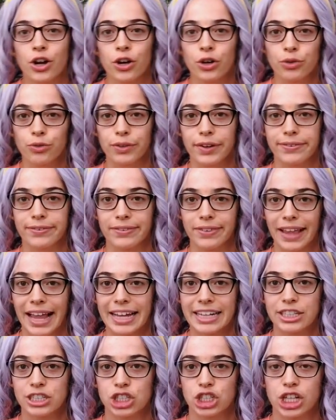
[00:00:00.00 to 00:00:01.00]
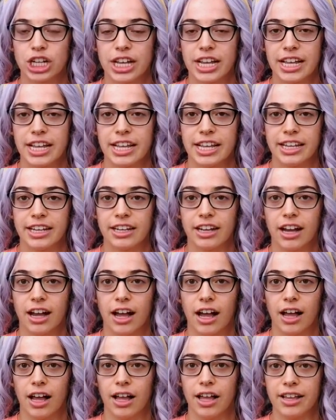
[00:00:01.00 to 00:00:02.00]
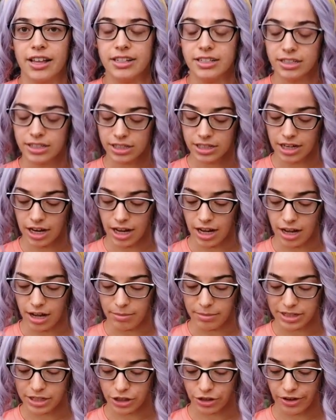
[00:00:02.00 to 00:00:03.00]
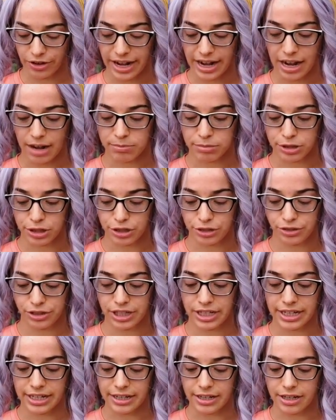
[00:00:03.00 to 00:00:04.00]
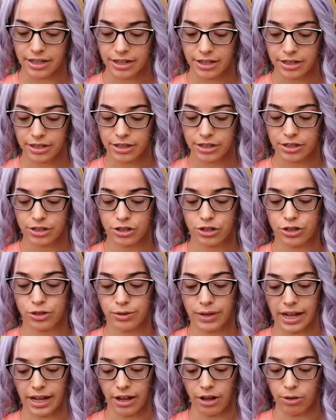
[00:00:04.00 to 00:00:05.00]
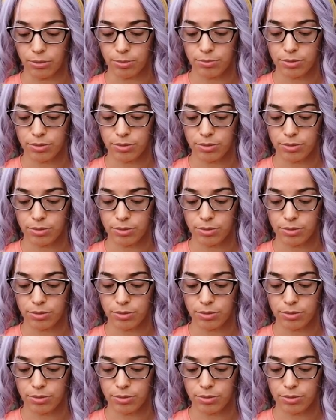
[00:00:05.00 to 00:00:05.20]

reflection, and it's a great opportunity to help